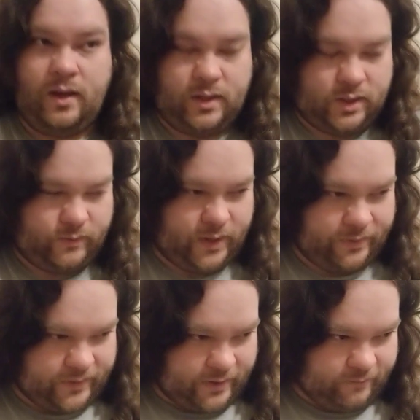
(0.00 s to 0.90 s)
Until we
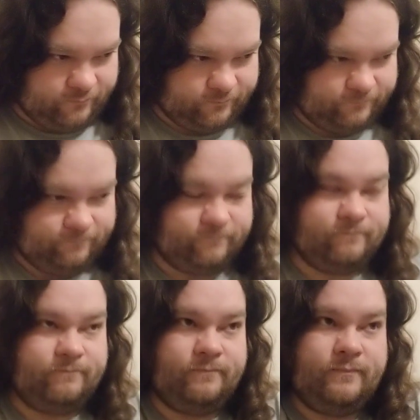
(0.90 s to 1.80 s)
get there,
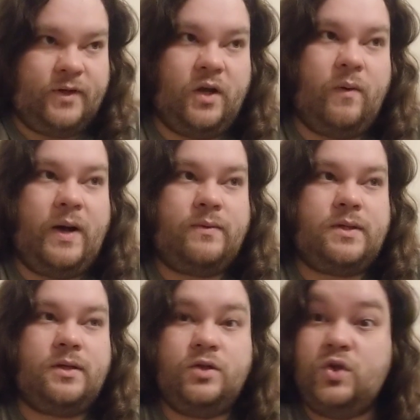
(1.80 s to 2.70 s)
go
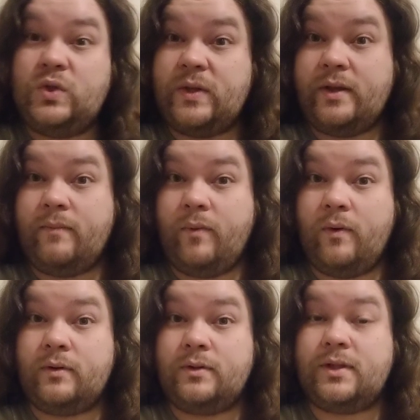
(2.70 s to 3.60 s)
out, do something
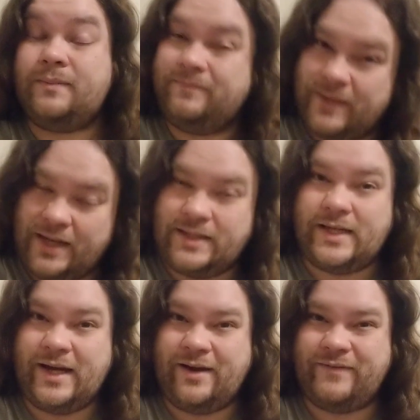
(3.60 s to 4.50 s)
important, and
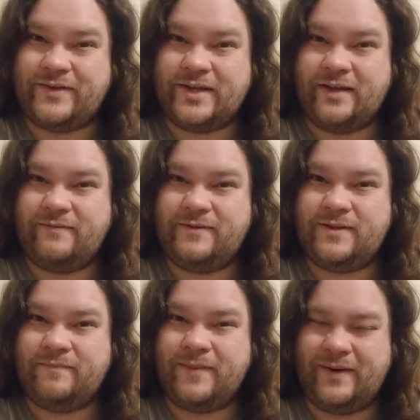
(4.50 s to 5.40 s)
take care of
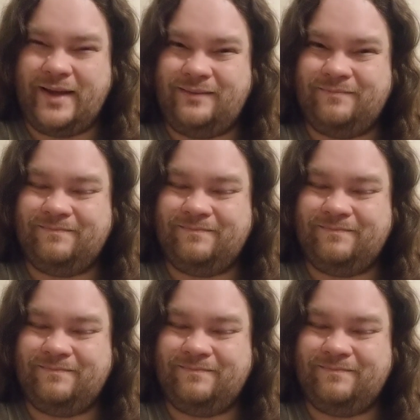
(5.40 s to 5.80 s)
yourselves, alright?